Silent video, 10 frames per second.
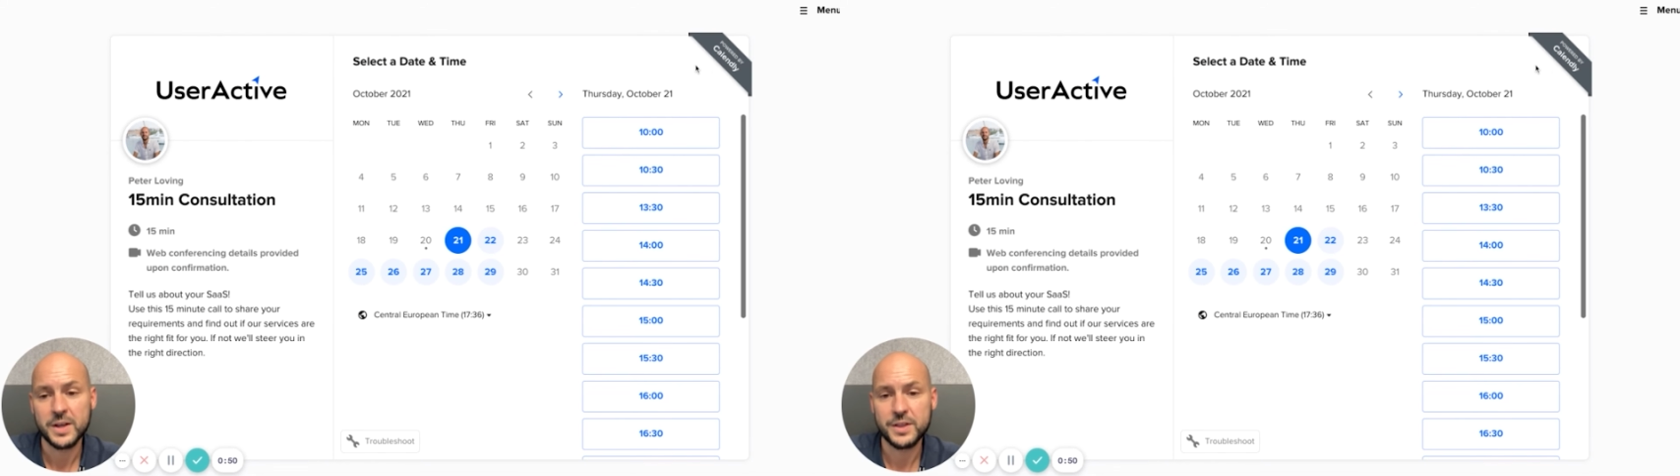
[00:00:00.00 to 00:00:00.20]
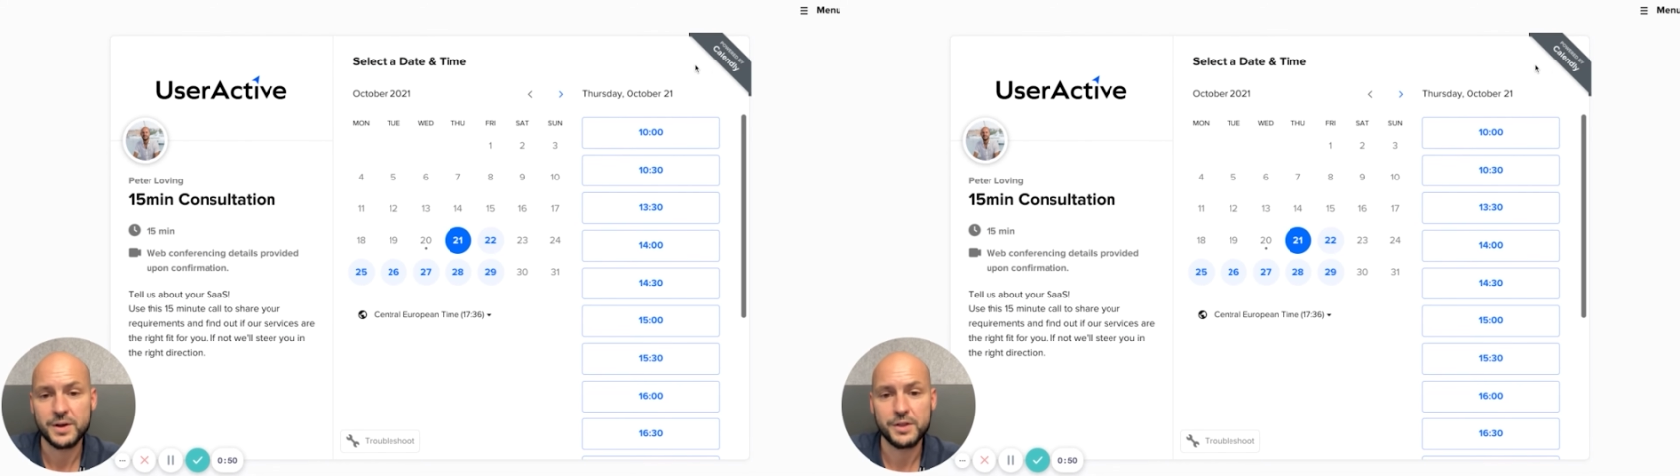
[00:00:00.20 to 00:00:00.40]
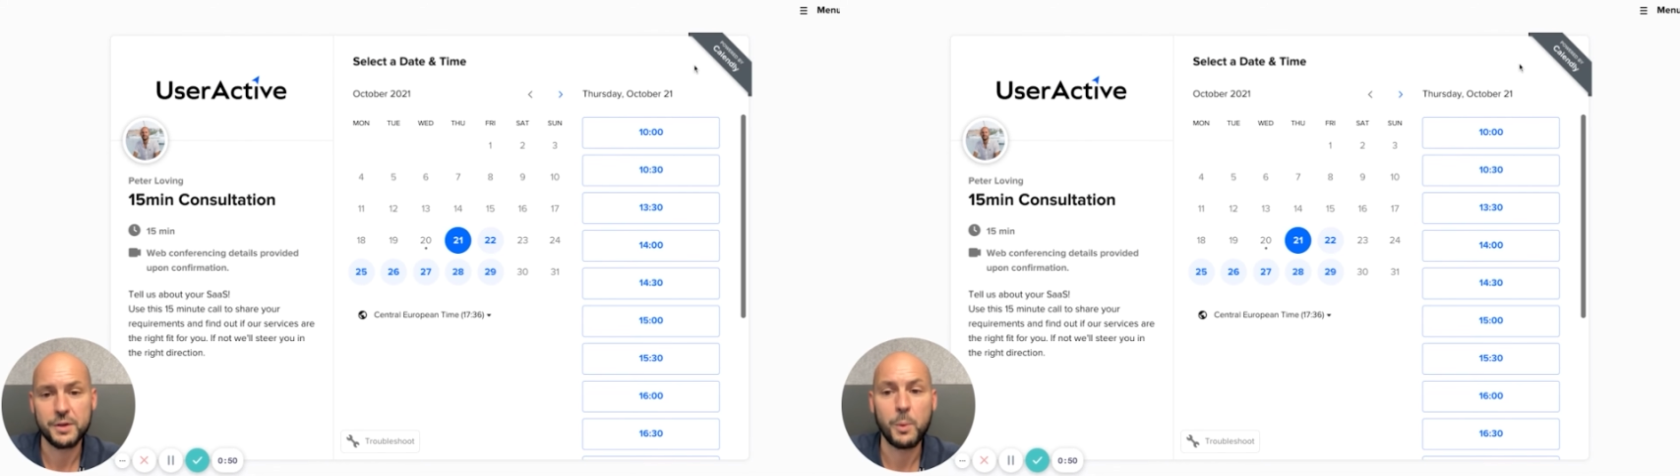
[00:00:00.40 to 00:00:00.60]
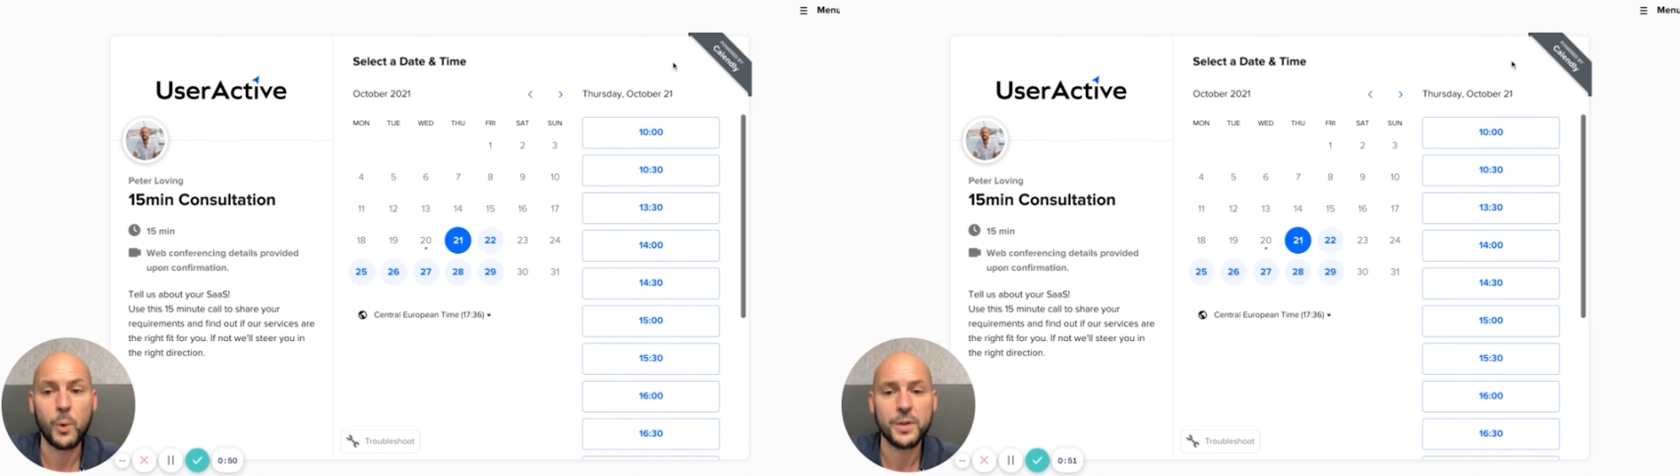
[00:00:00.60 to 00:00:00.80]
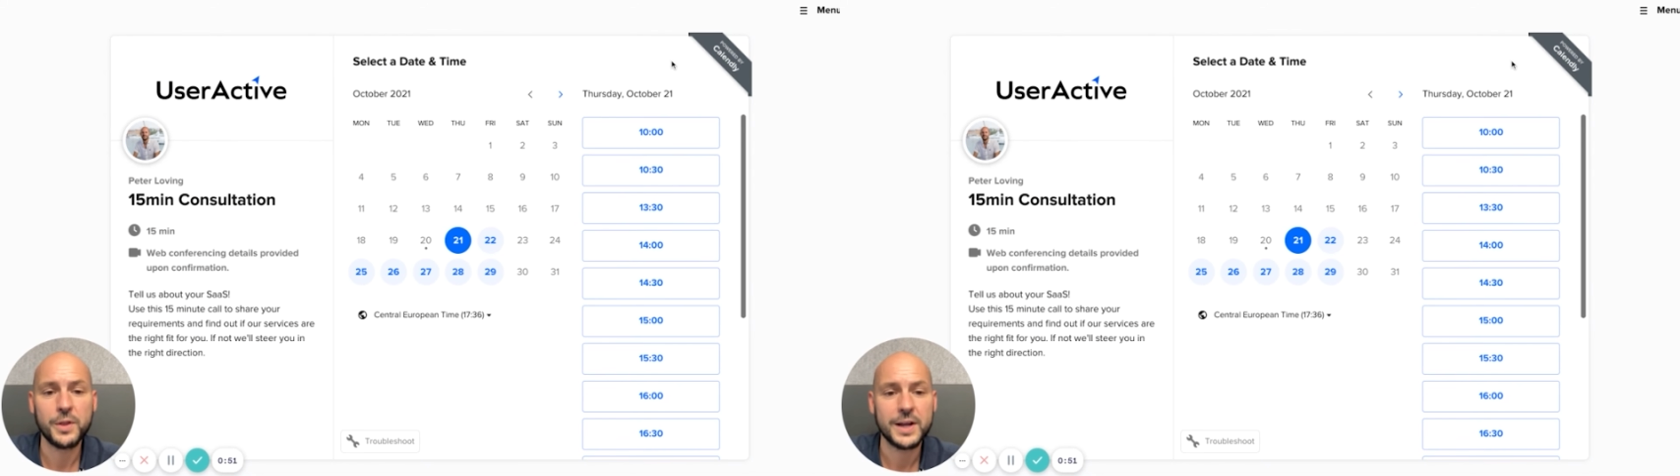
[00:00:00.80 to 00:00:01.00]
the
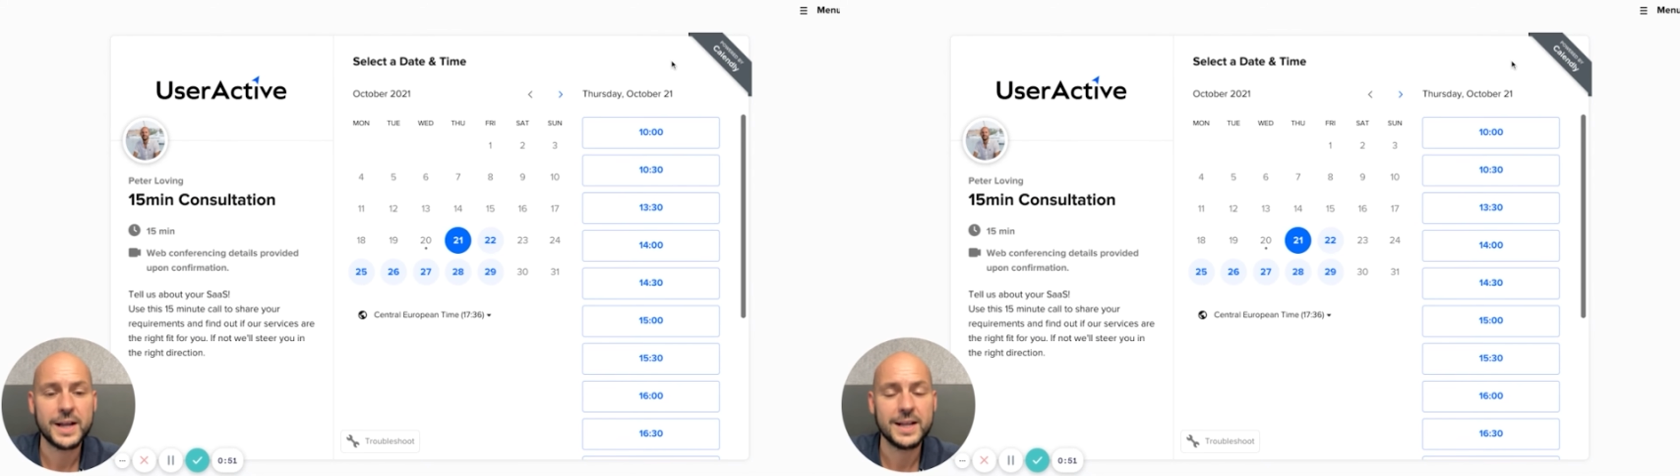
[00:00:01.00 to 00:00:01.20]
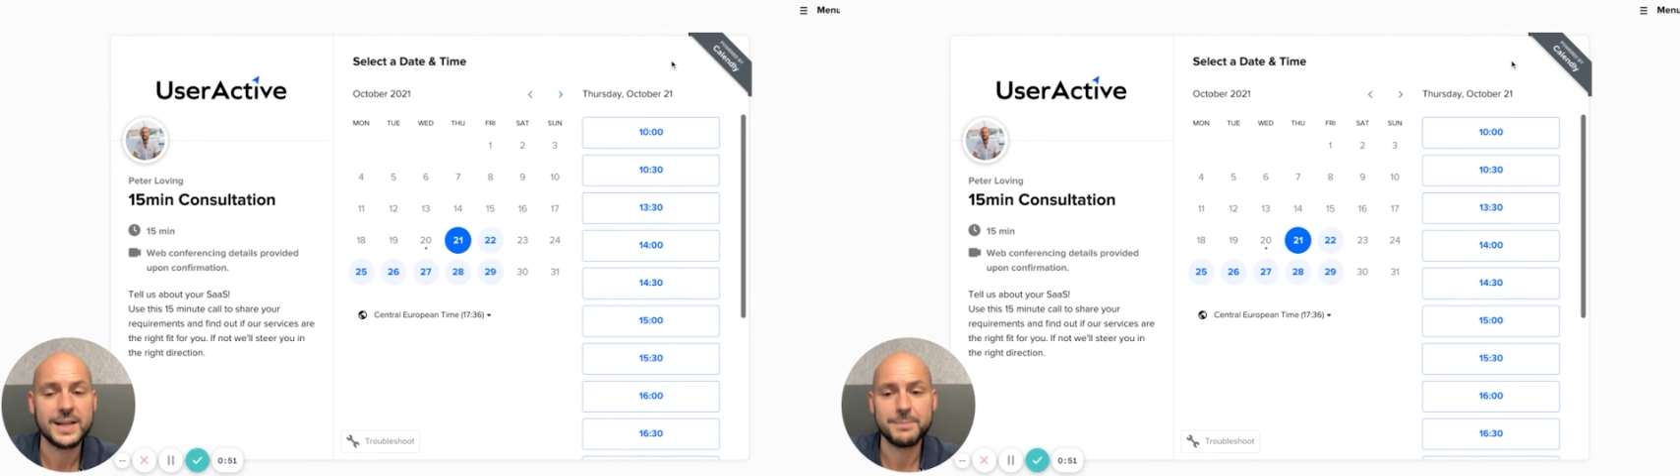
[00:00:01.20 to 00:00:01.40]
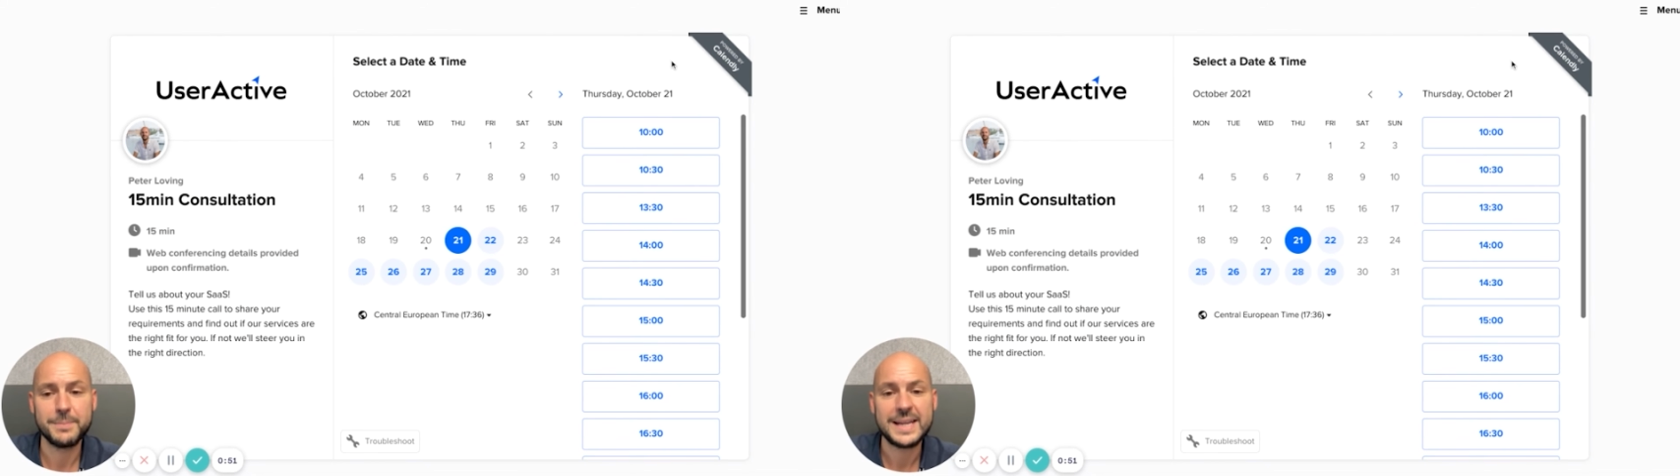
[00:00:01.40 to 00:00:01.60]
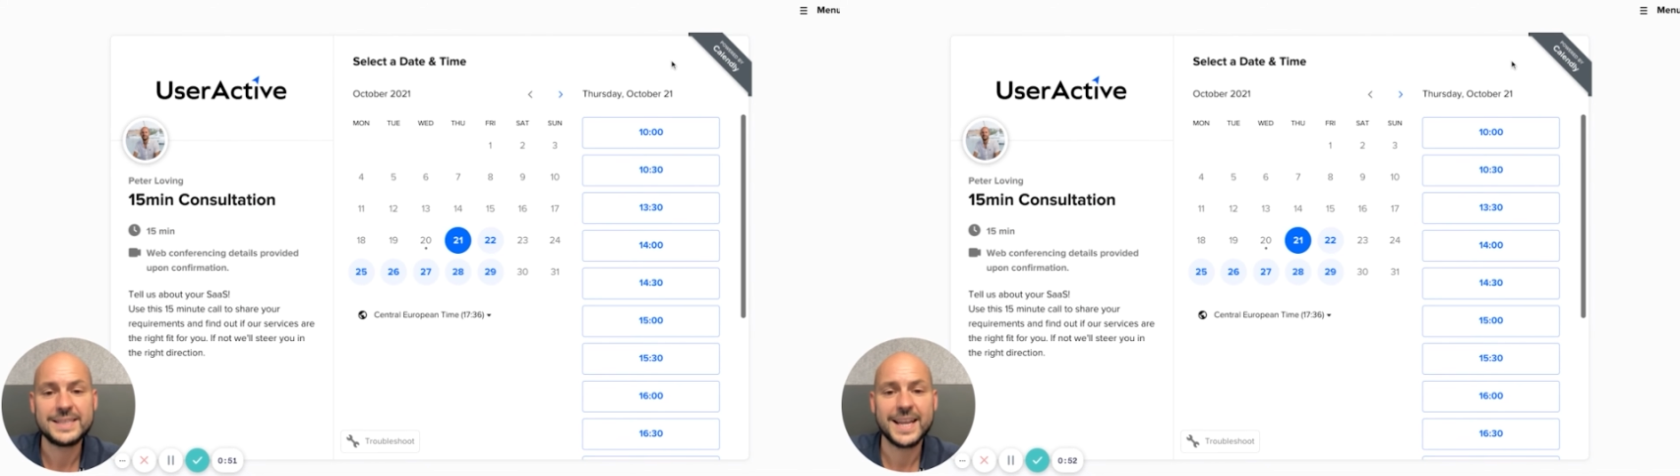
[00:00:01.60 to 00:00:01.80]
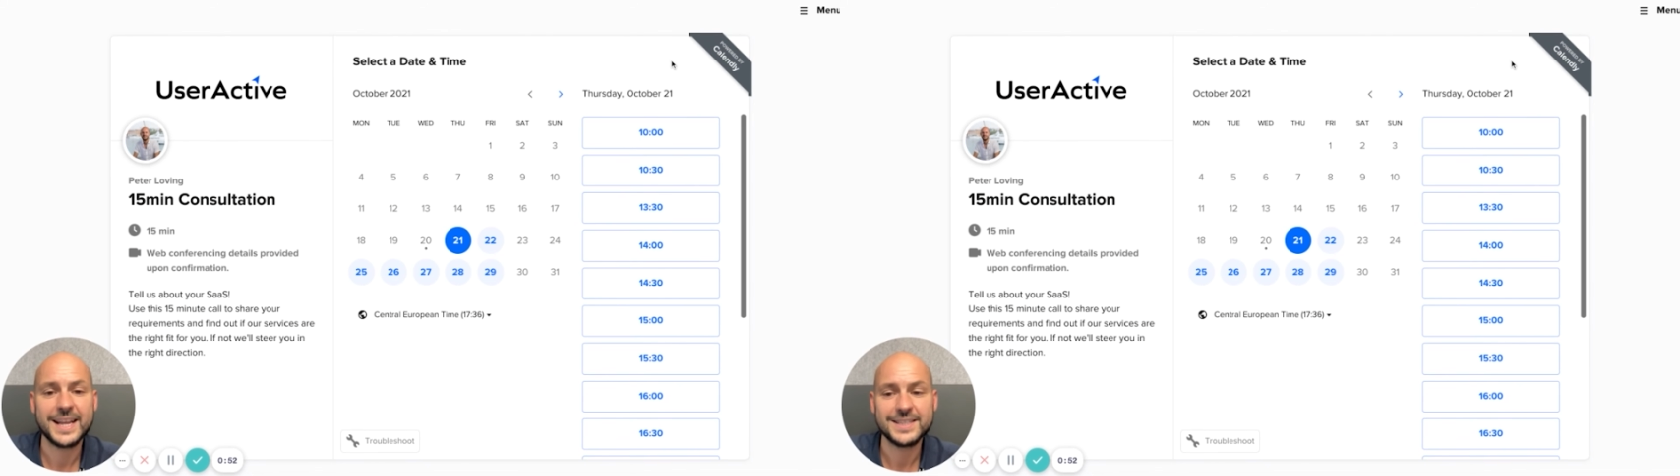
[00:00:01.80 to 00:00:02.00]
more that
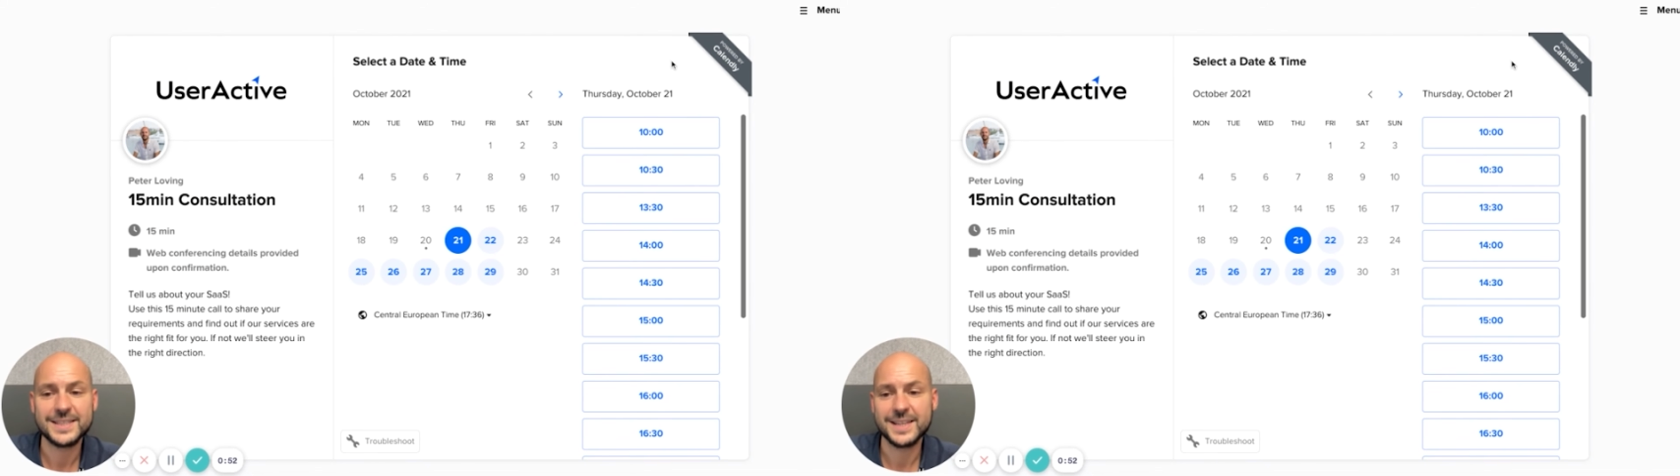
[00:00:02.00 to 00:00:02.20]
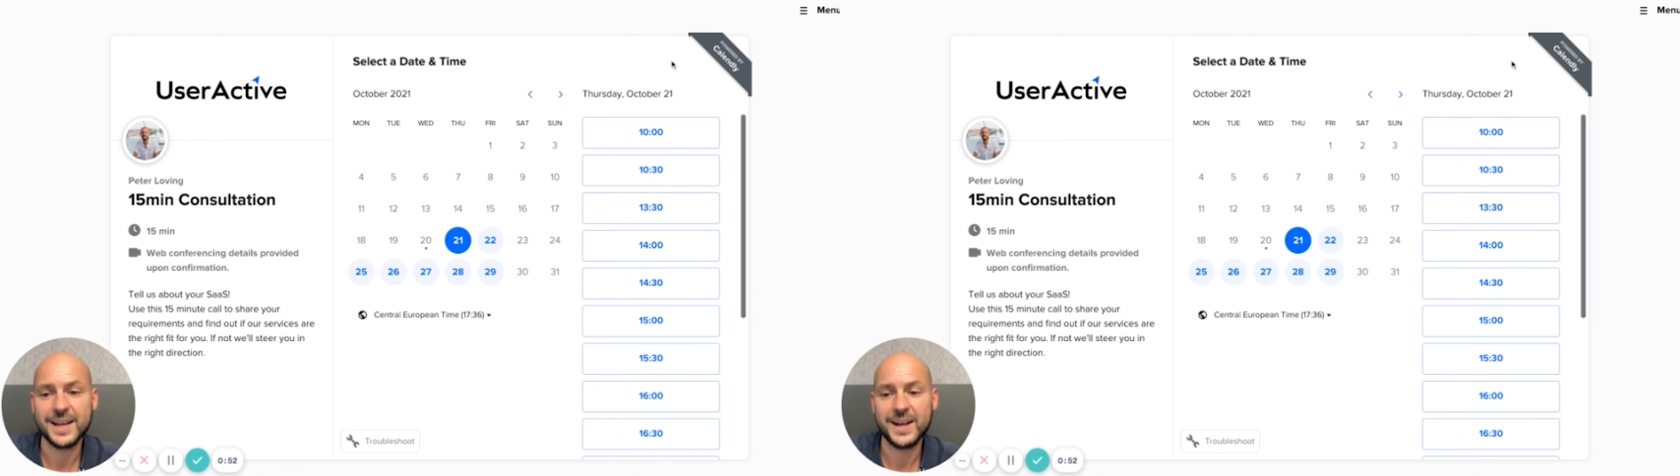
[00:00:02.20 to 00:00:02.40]
meetings